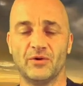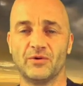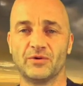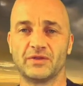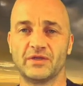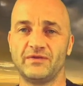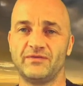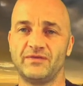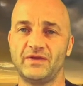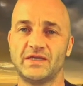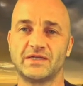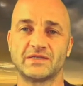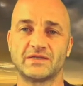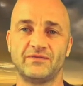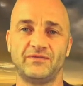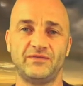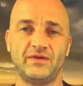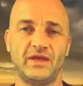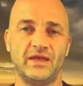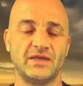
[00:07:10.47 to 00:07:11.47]
only
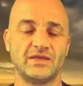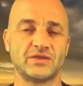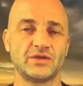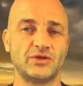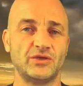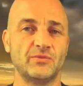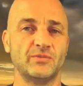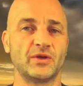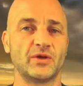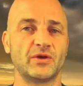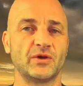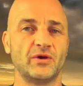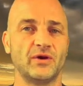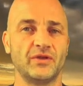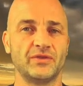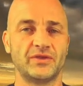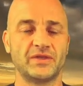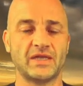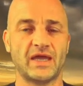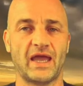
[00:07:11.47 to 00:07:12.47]
face-to-face human
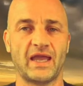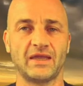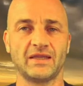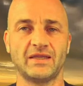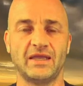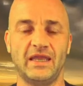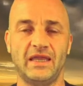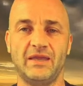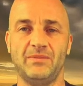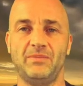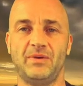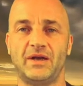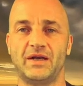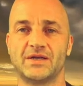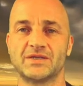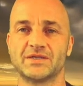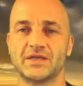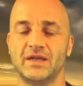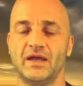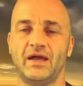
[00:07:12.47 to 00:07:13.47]
contact a
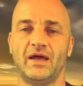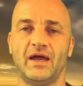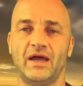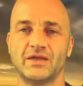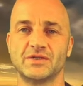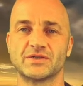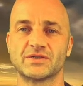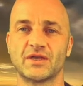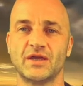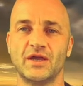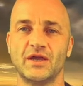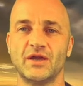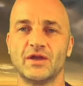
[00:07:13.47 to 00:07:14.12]
person has.